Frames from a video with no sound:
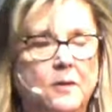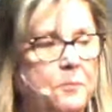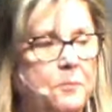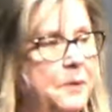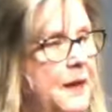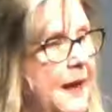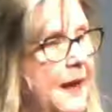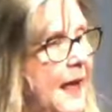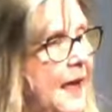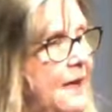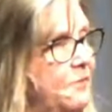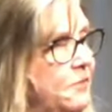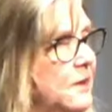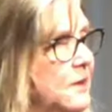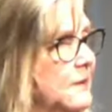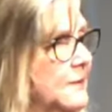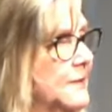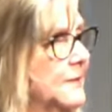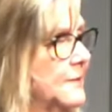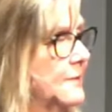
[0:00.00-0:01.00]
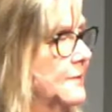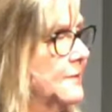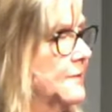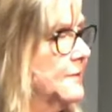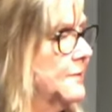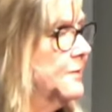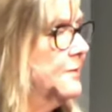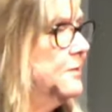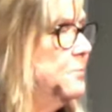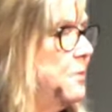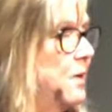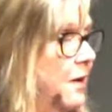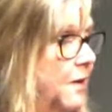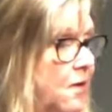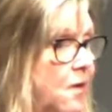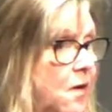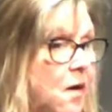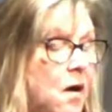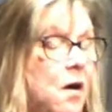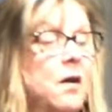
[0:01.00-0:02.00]
But I have to listen to my
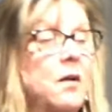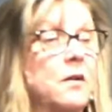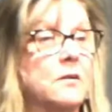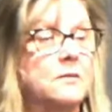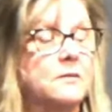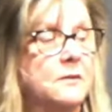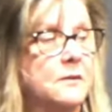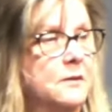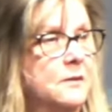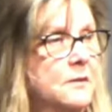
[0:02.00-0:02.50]
heart